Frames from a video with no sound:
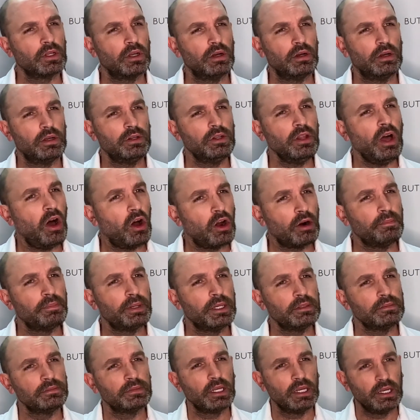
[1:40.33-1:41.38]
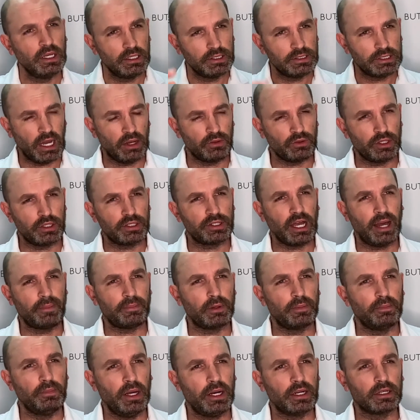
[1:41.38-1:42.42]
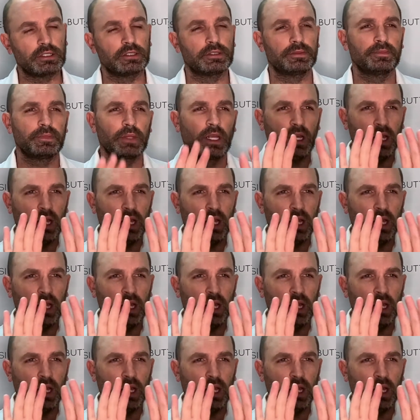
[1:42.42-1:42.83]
and the armpit down to the top of your buttocks.